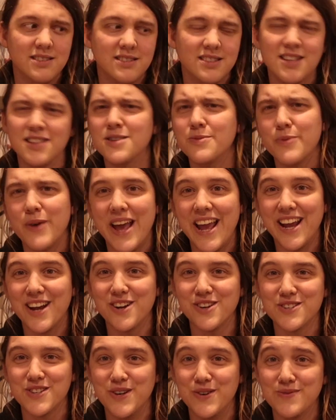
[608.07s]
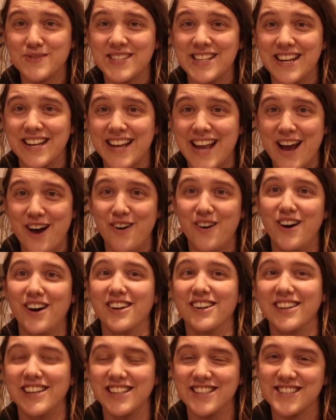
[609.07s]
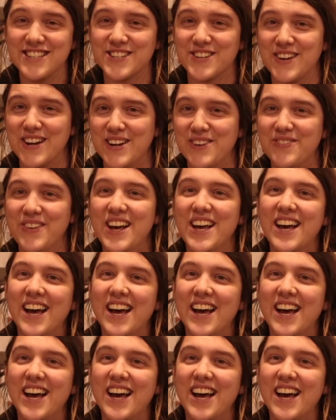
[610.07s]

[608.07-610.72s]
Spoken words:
Sister Acres Homestead account on Instagram,